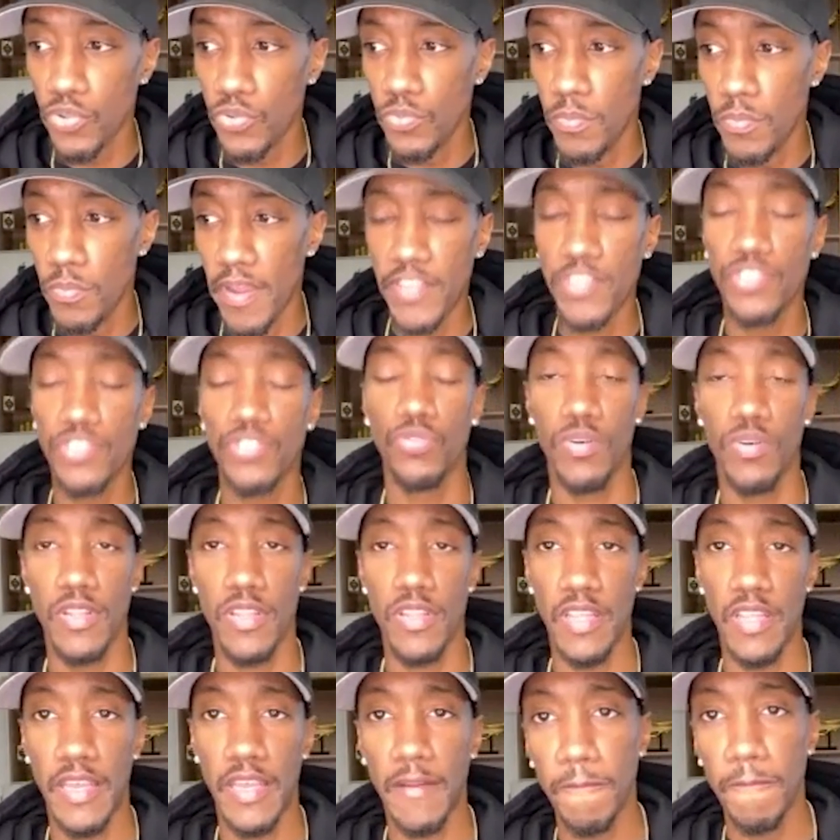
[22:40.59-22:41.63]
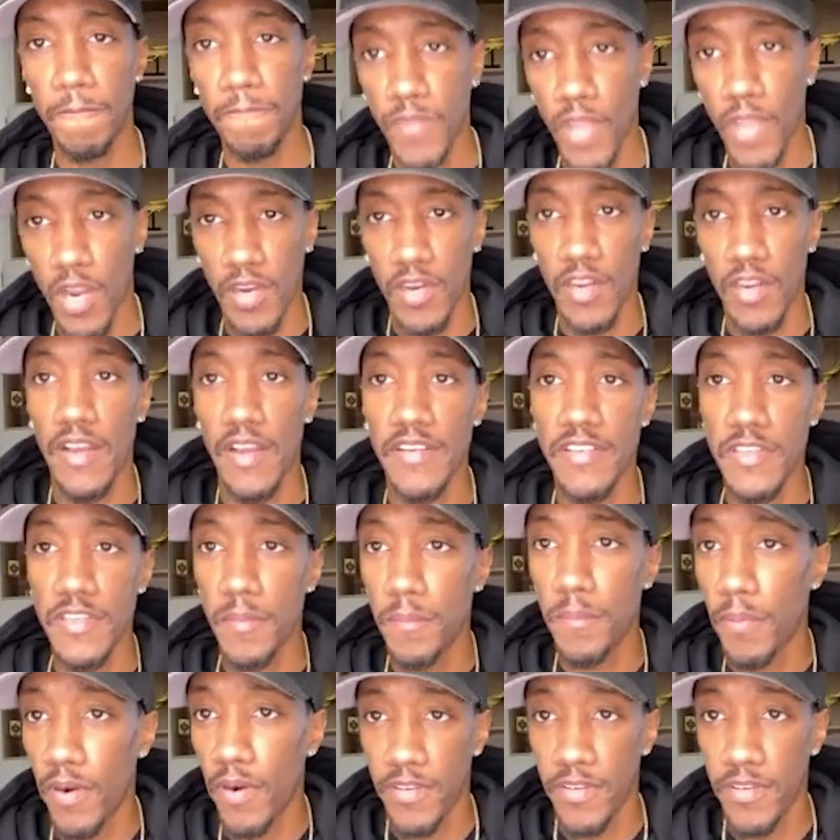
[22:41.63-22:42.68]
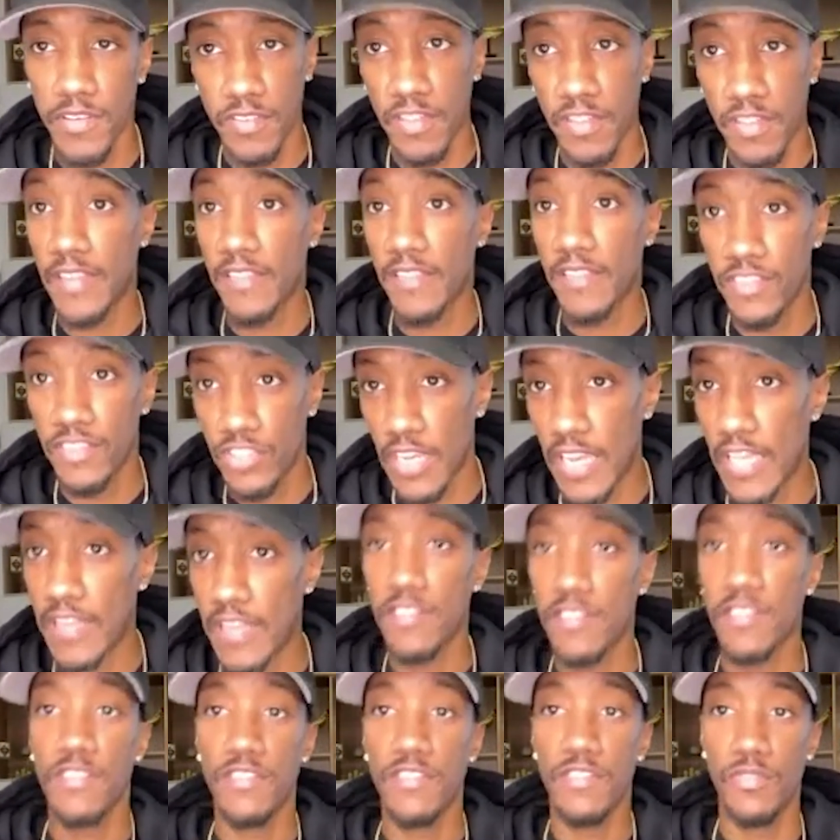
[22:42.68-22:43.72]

make sure that our content partners like the Joselines,